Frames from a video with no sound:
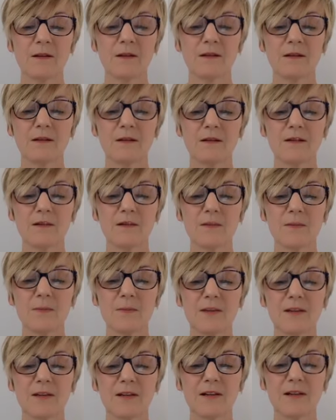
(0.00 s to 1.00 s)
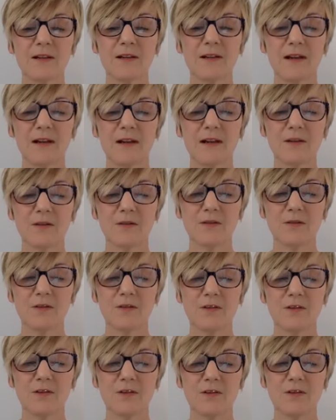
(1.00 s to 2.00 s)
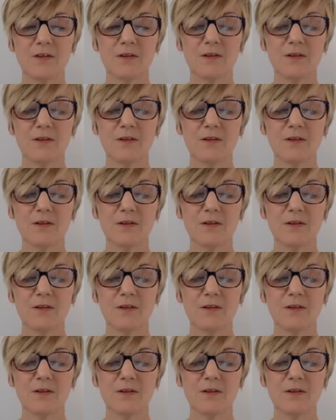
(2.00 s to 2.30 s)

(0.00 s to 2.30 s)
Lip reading: And just beginning now to